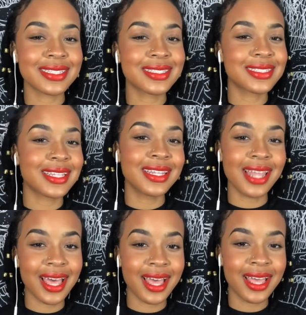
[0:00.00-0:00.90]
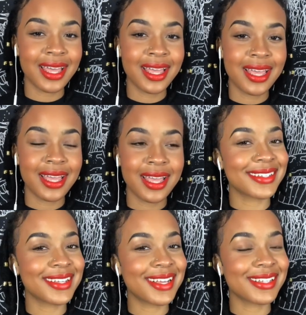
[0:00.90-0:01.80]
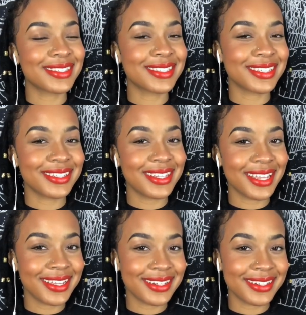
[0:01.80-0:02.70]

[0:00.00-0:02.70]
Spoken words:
Selah. I'll see you later.